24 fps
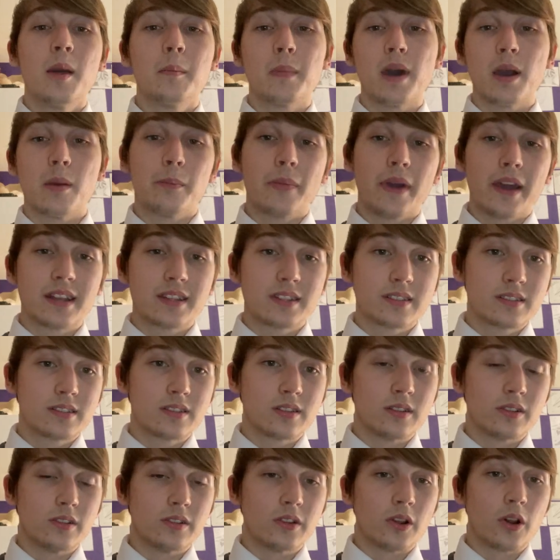my best
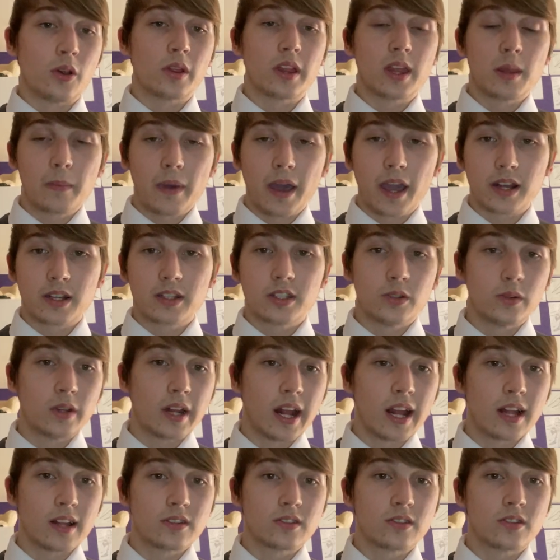to get back to you
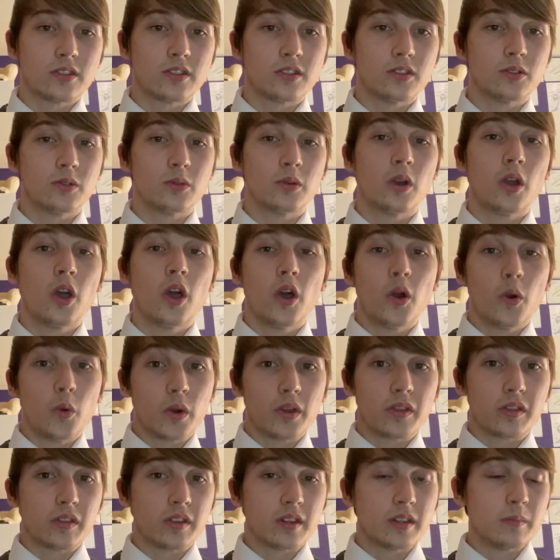and answer you
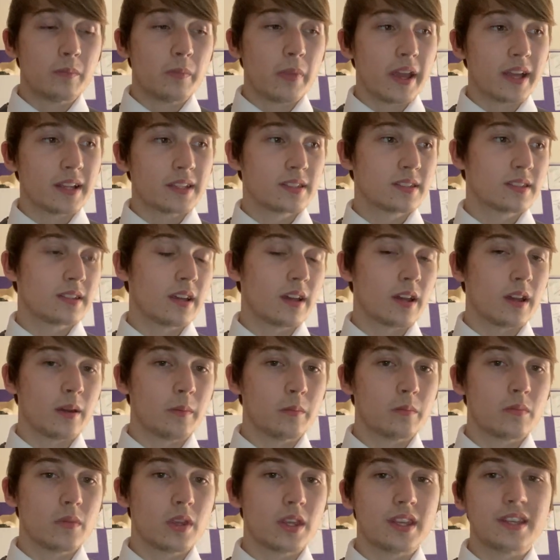with the best
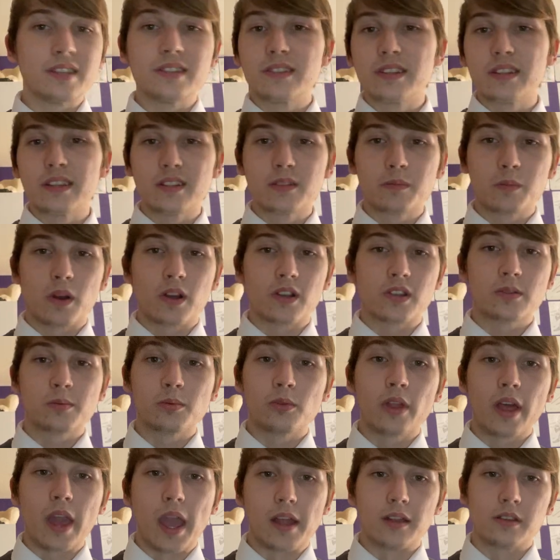easiest
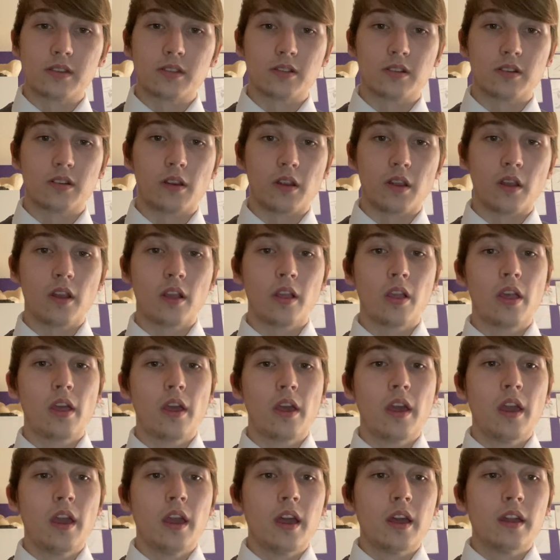possible answer.
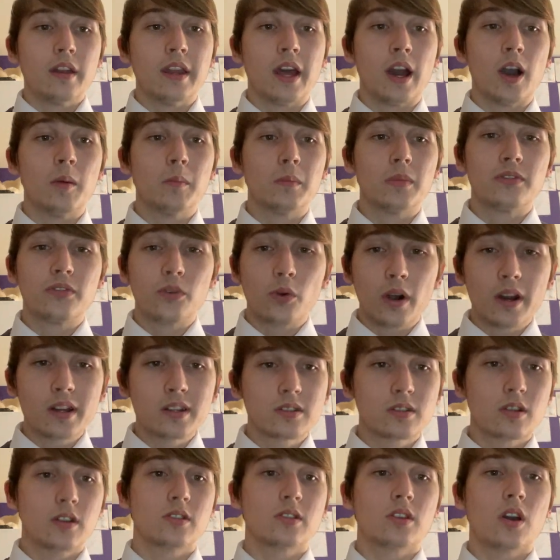Now, before I
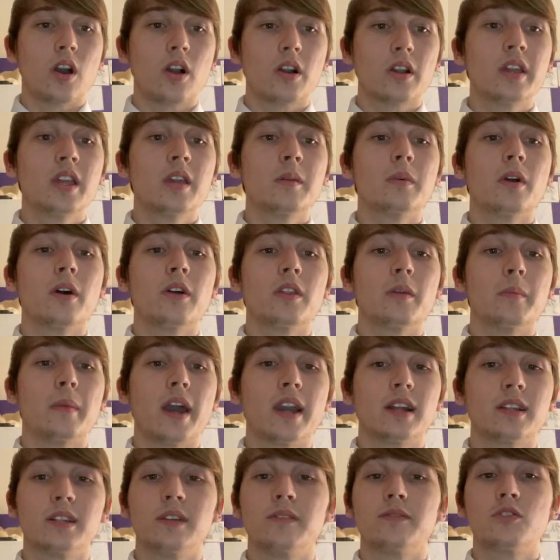start talking about the
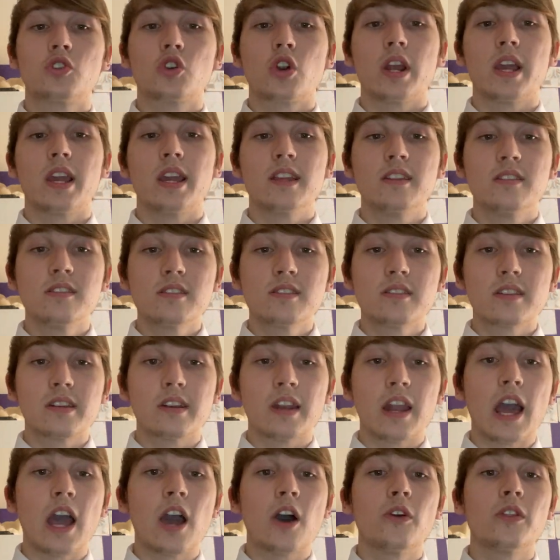maglev trains
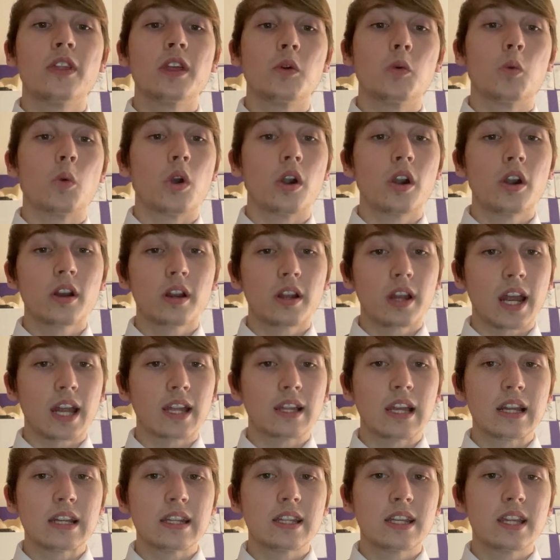and how they work,
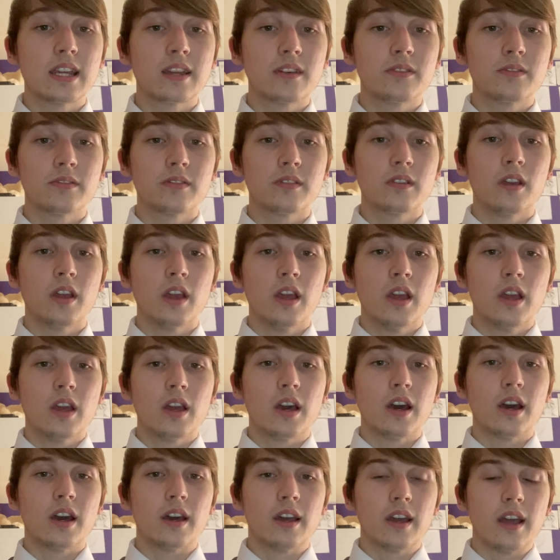I'd like to give
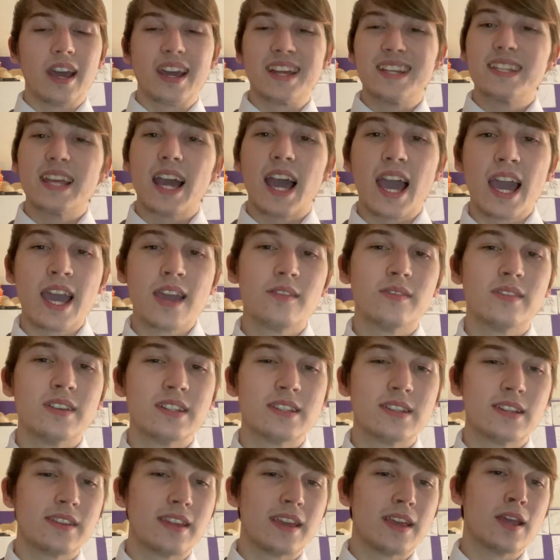a dive
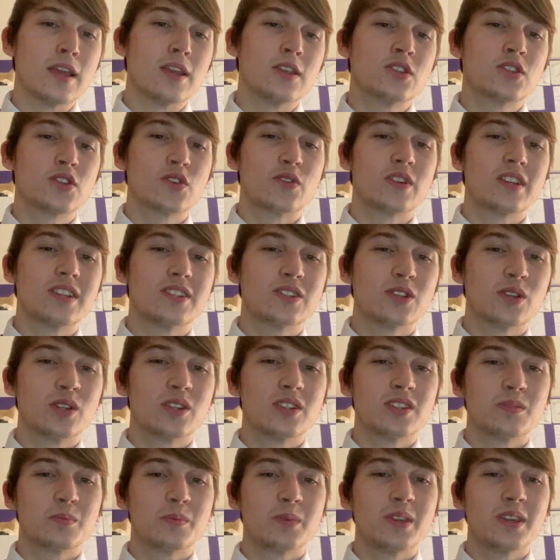into the history, so
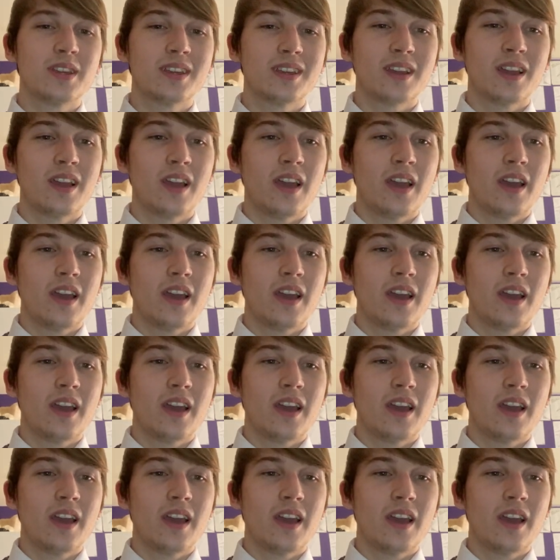to speak,